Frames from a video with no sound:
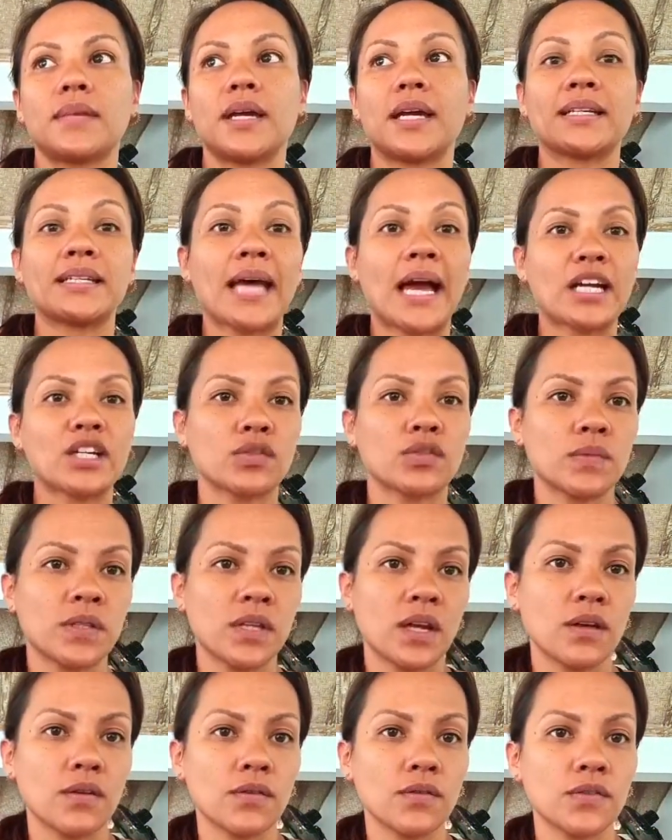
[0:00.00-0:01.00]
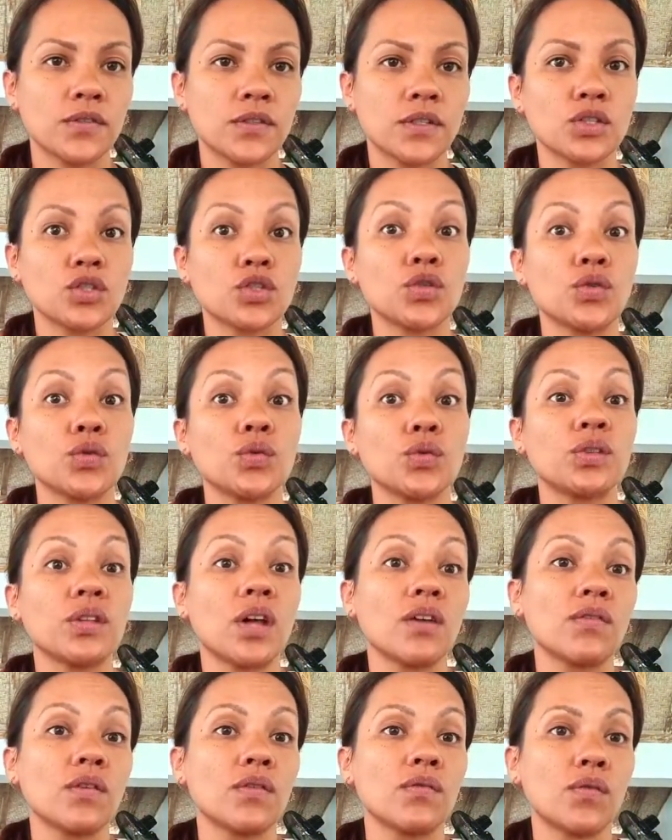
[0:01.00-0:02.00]
attach themselves to
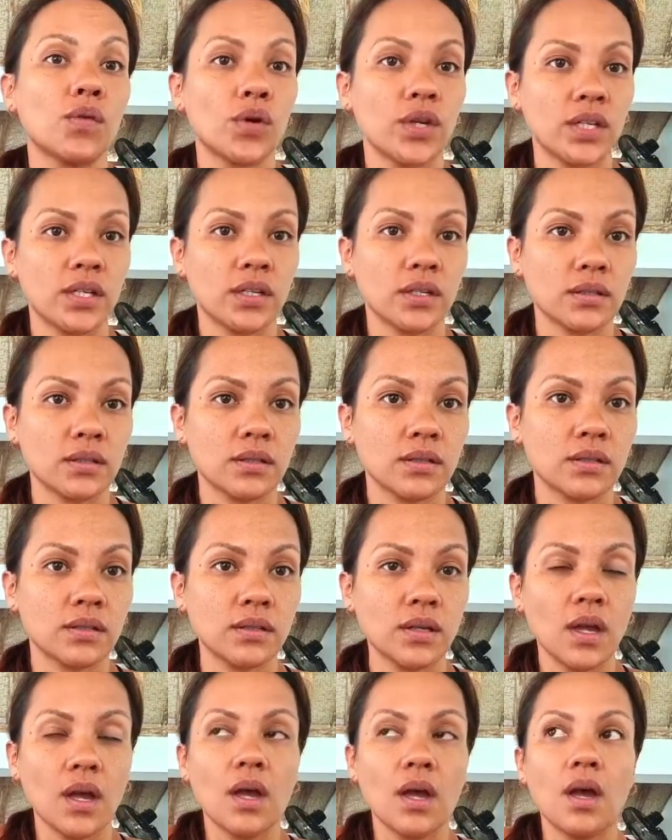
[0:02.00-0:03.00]
love avoidance.